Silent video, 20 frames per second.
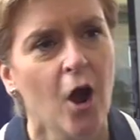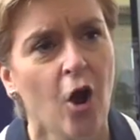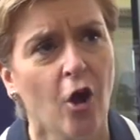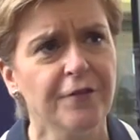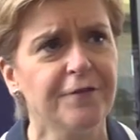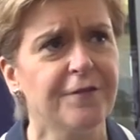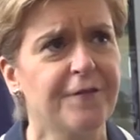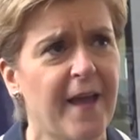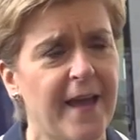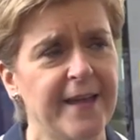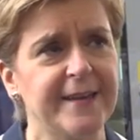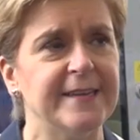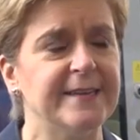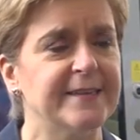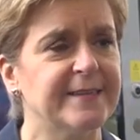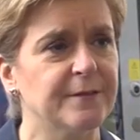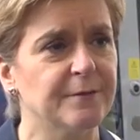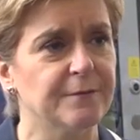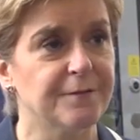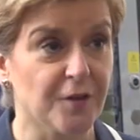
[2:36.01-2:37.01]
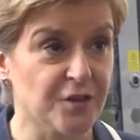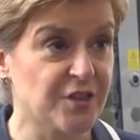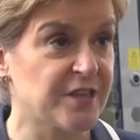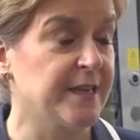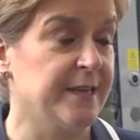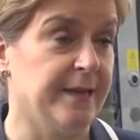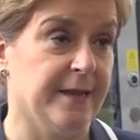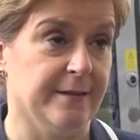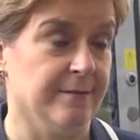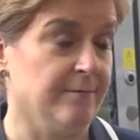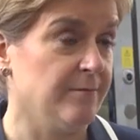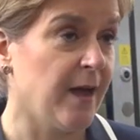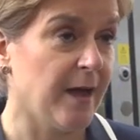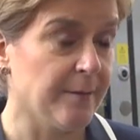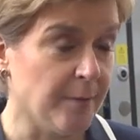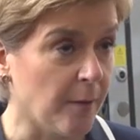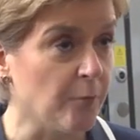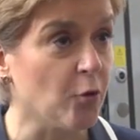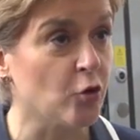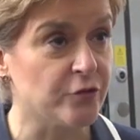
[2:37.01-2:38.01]
On ferries, firstly,
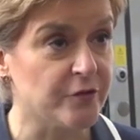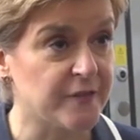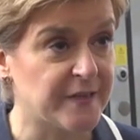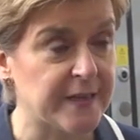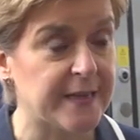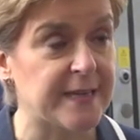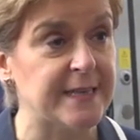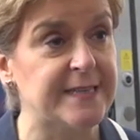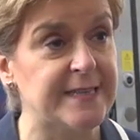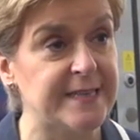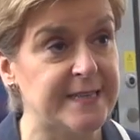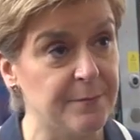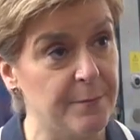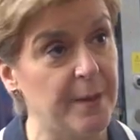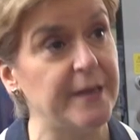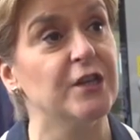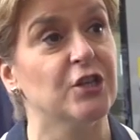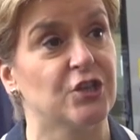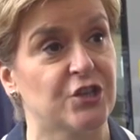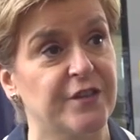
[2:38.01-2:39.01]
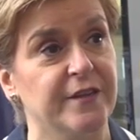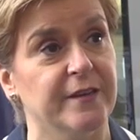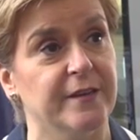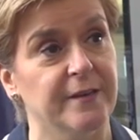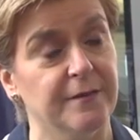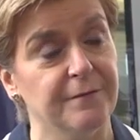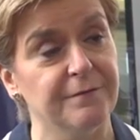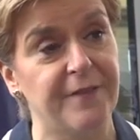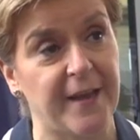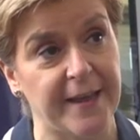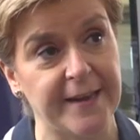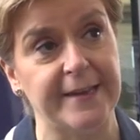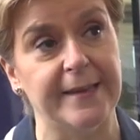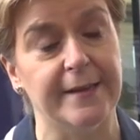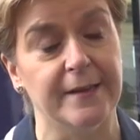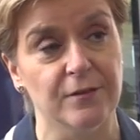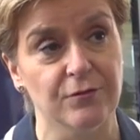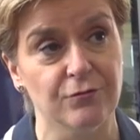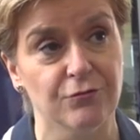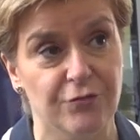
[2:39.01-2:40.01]
I'm not seeking to diminish the
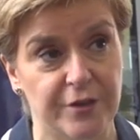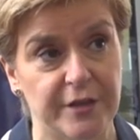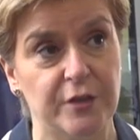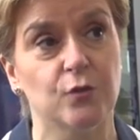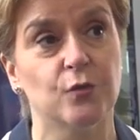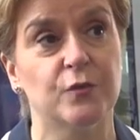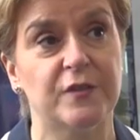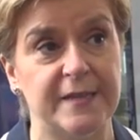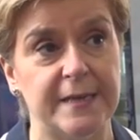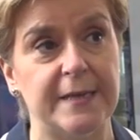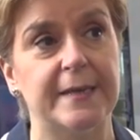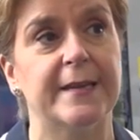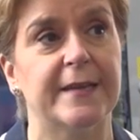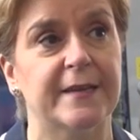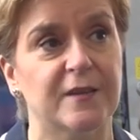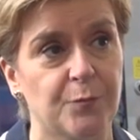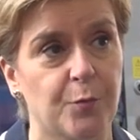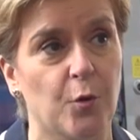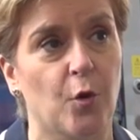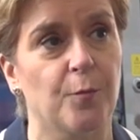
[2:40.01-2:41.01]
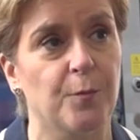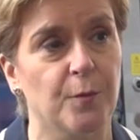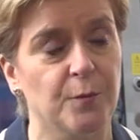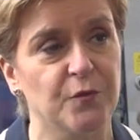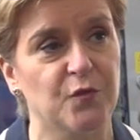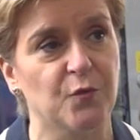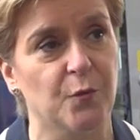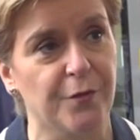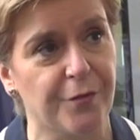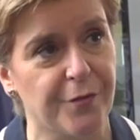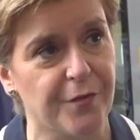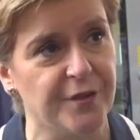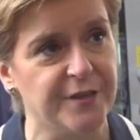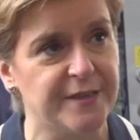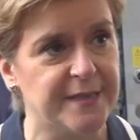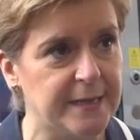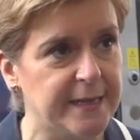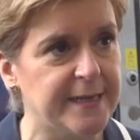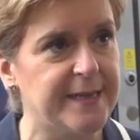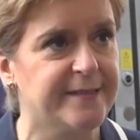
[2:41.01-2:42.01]
very real serious problems with the
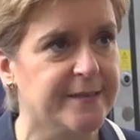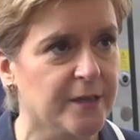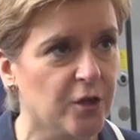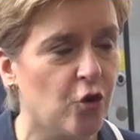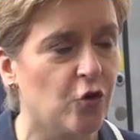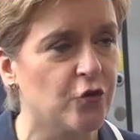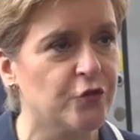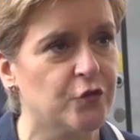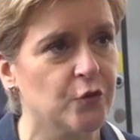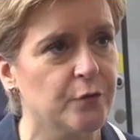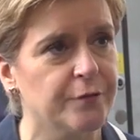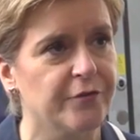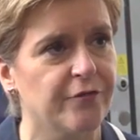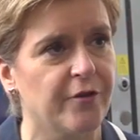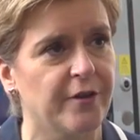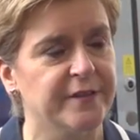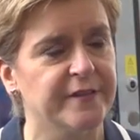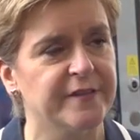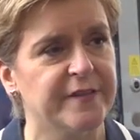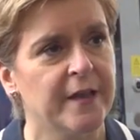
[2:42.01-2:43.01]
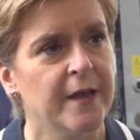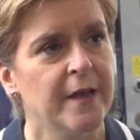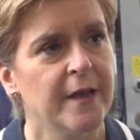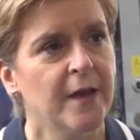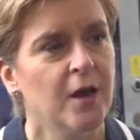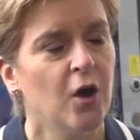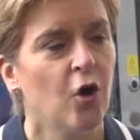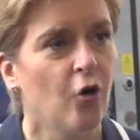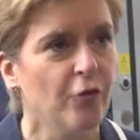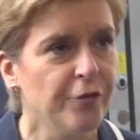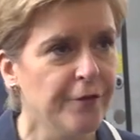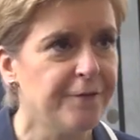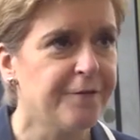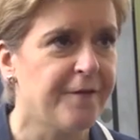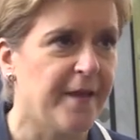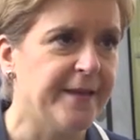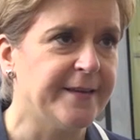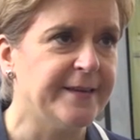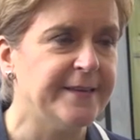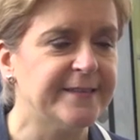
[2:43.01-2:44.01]
delays and cost overruns on the
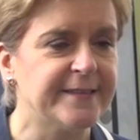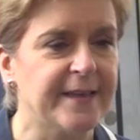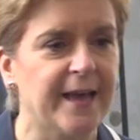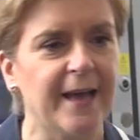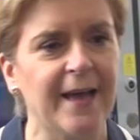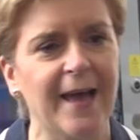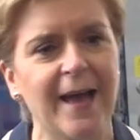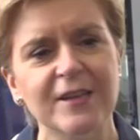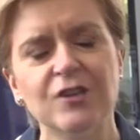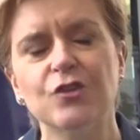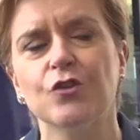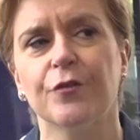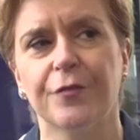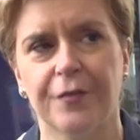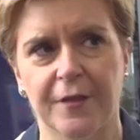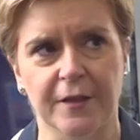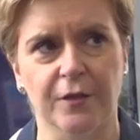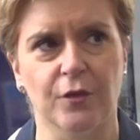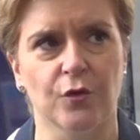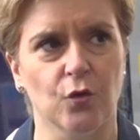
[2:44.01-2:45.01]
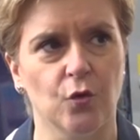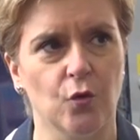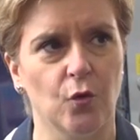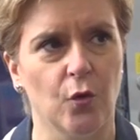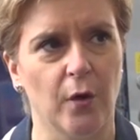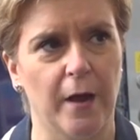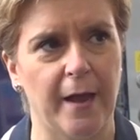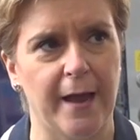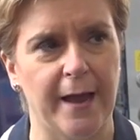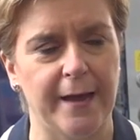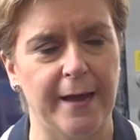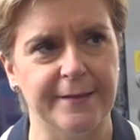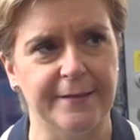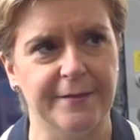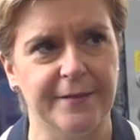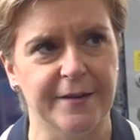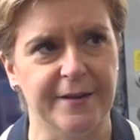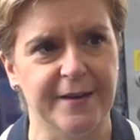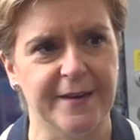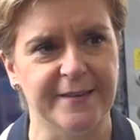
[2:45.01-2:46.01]
ferries. I do think, though,
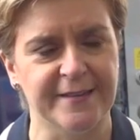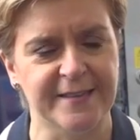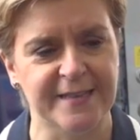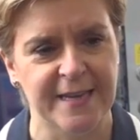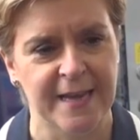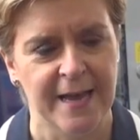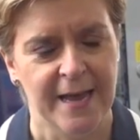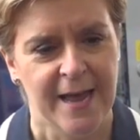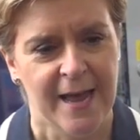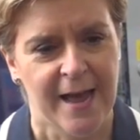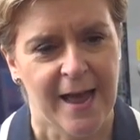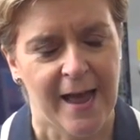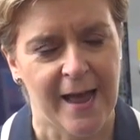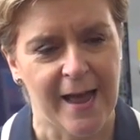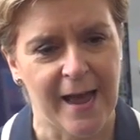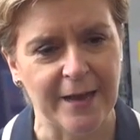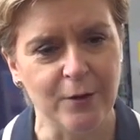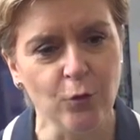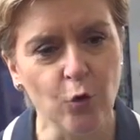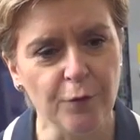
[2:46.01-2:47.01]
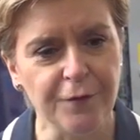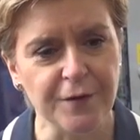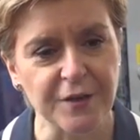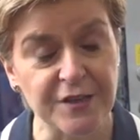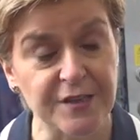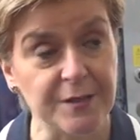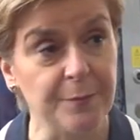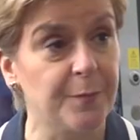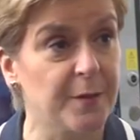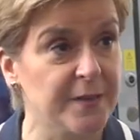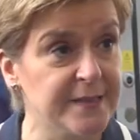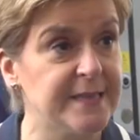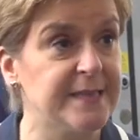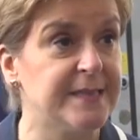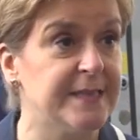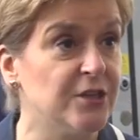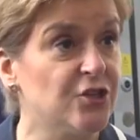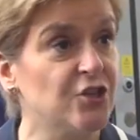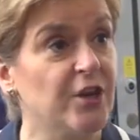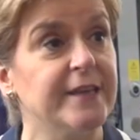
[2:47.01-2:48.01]
there is an
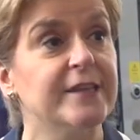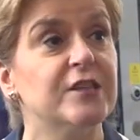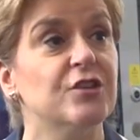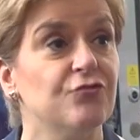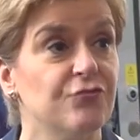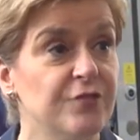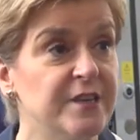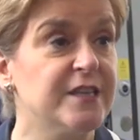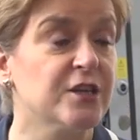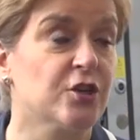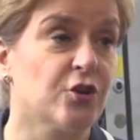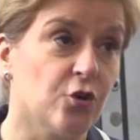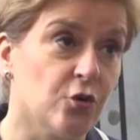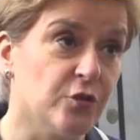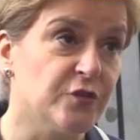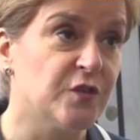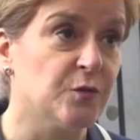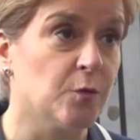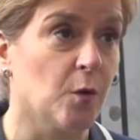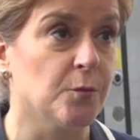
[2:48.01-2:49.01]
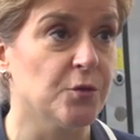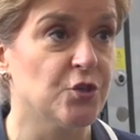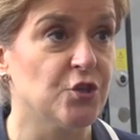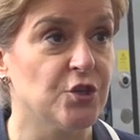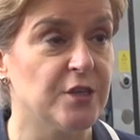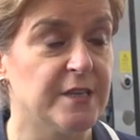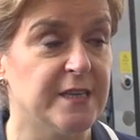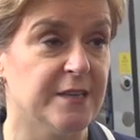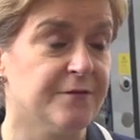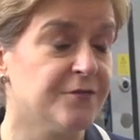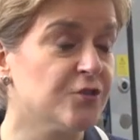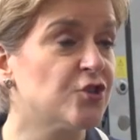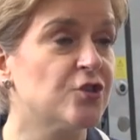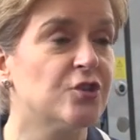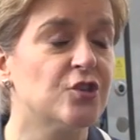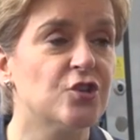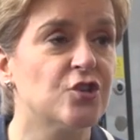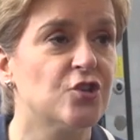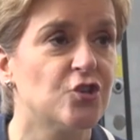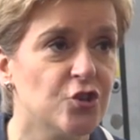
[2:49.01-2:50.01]
oversimplicity in trying to read across to what we're doing today for
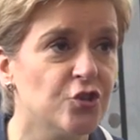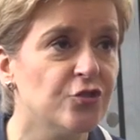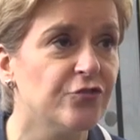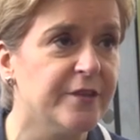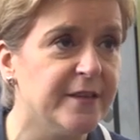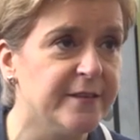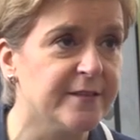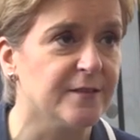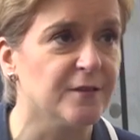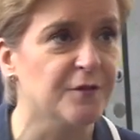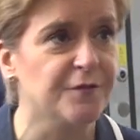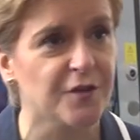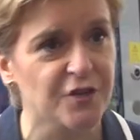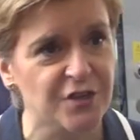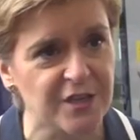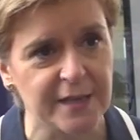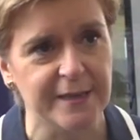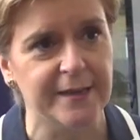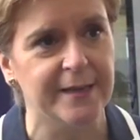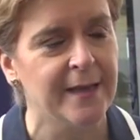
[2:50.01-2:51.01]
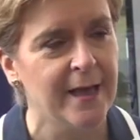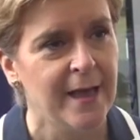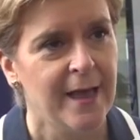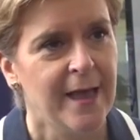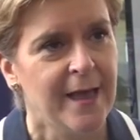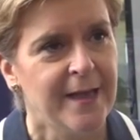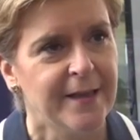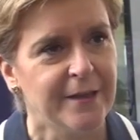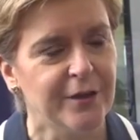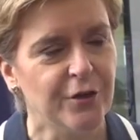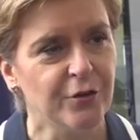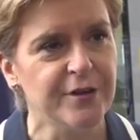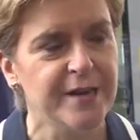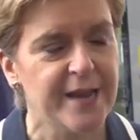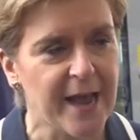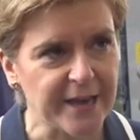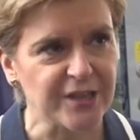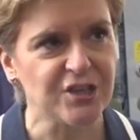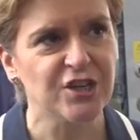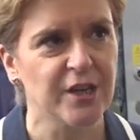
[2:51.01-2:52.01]
two reasons. Firstly, you know,
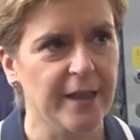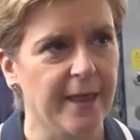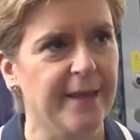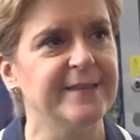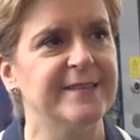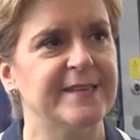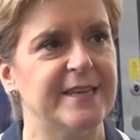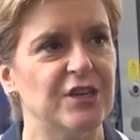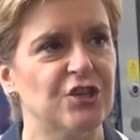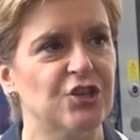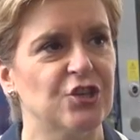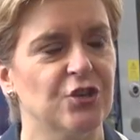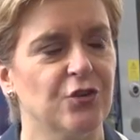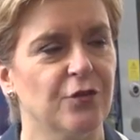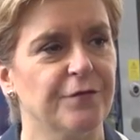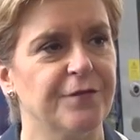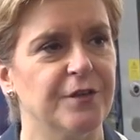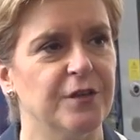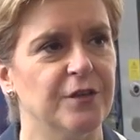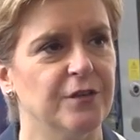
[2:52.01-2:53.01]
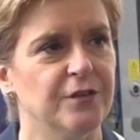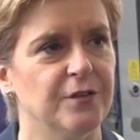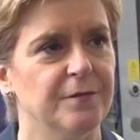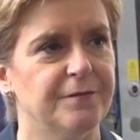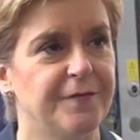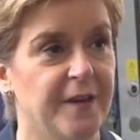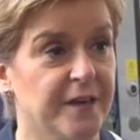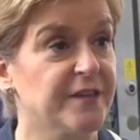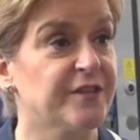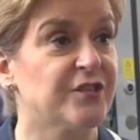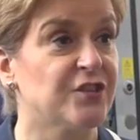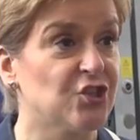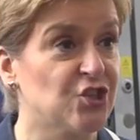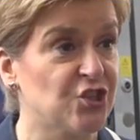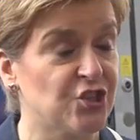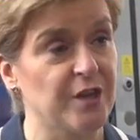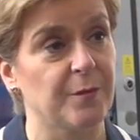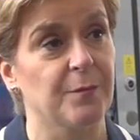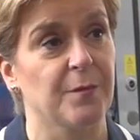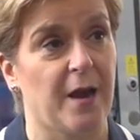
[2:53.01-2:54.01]
nationalisation of the Ferguson
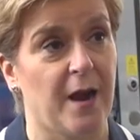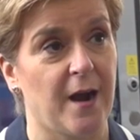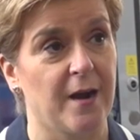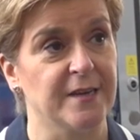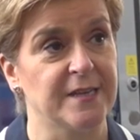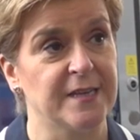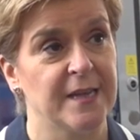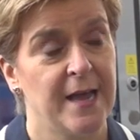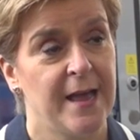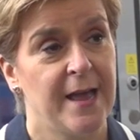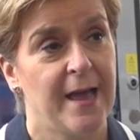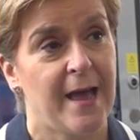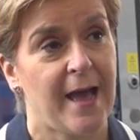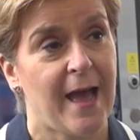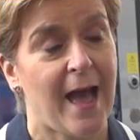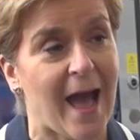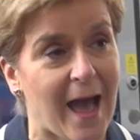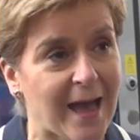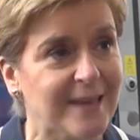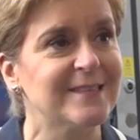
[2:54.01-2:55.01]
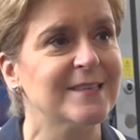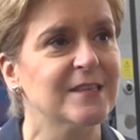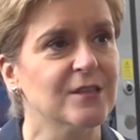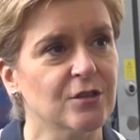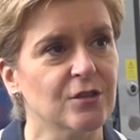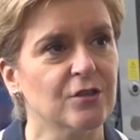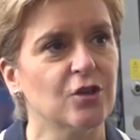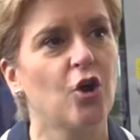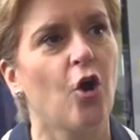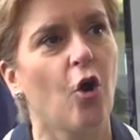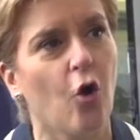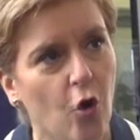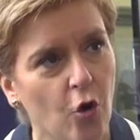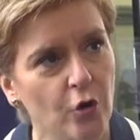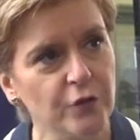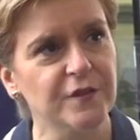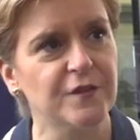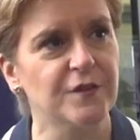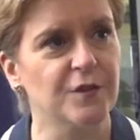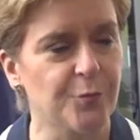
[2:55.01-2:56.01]
shipyard hasn't
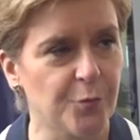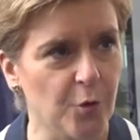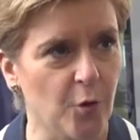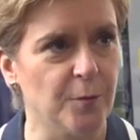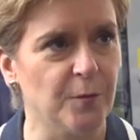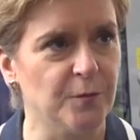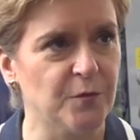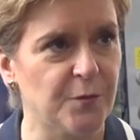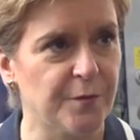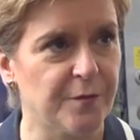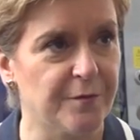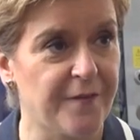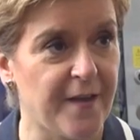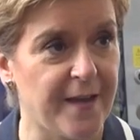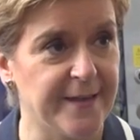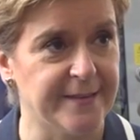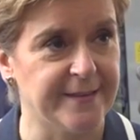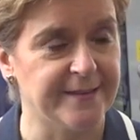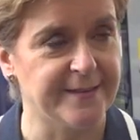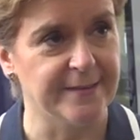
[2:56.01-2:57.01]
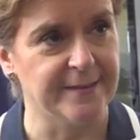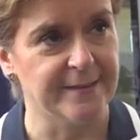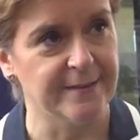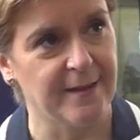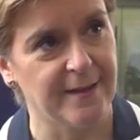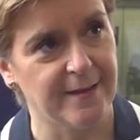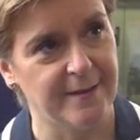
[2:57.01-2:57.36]
caused the problems with the ferries, and